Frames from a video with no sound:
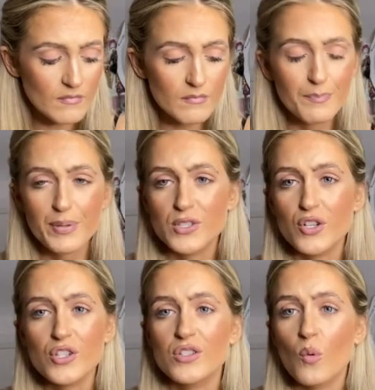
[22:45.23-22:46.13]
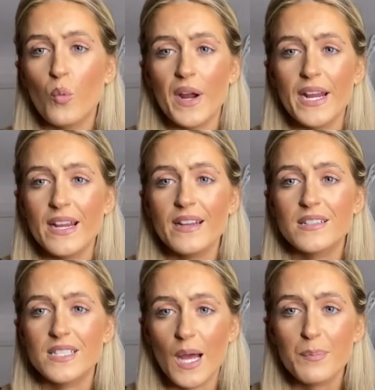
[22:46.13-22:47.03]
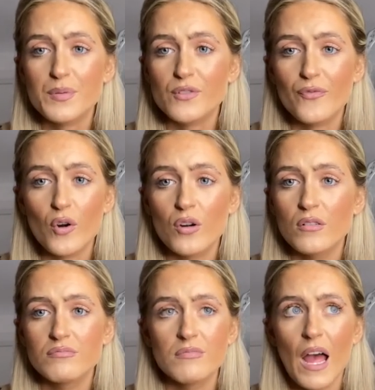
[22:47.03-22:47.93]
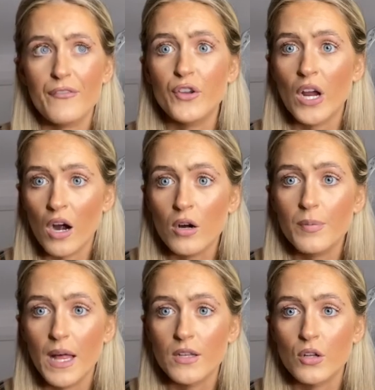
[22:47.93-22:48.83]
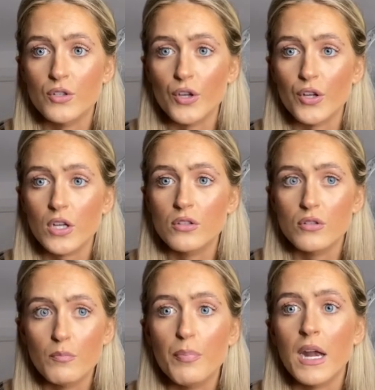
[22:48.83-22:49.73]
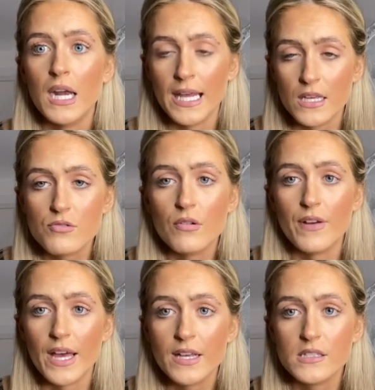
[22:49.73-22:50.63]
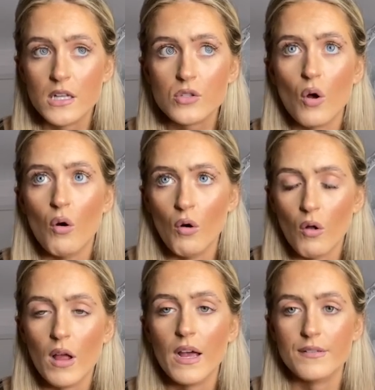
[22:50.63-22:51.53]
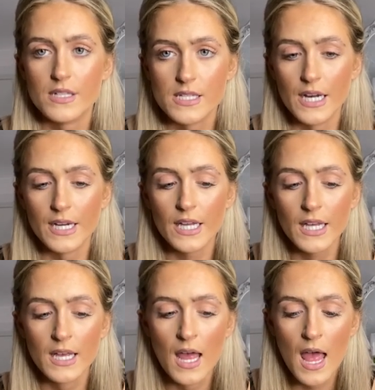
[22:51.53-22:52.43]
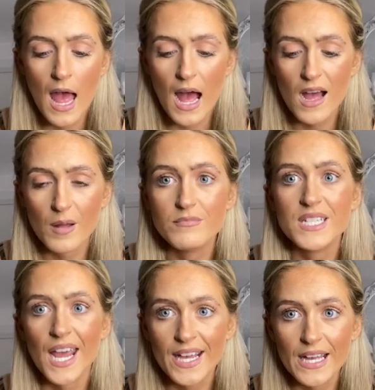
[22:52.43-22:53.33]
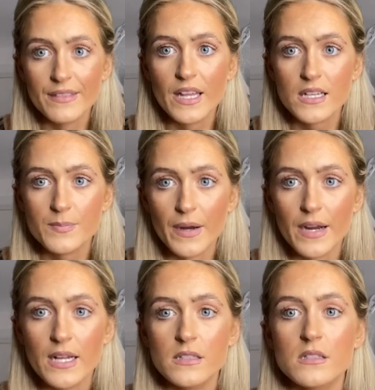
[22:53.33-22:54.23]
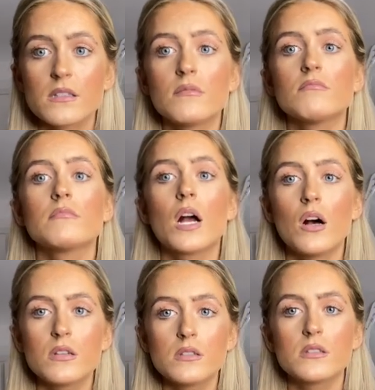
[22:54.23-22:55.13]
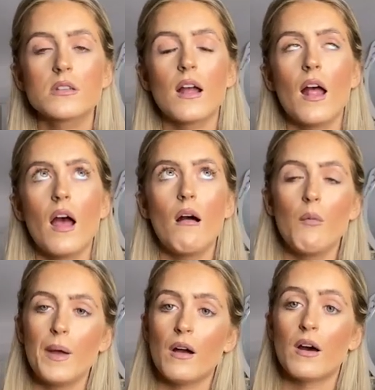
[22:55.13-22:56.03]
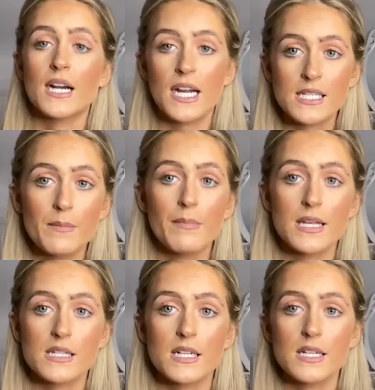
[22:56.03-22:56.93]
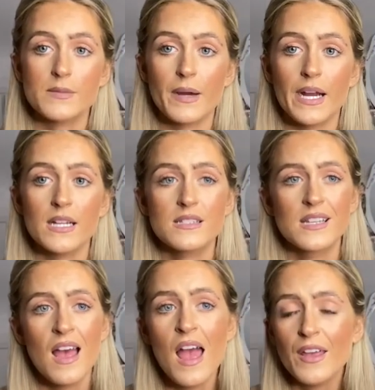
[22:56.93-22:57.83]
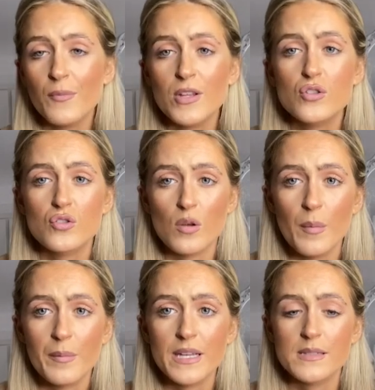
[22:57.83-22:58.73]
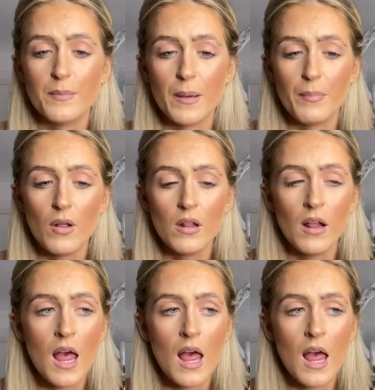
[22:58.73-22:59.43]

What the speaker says: But just wee tips for if you are planning on doing it, please revise. That's all I have to say to you. Take in the experience, because oh my god, it is an amazing experience. You meet some amazing people.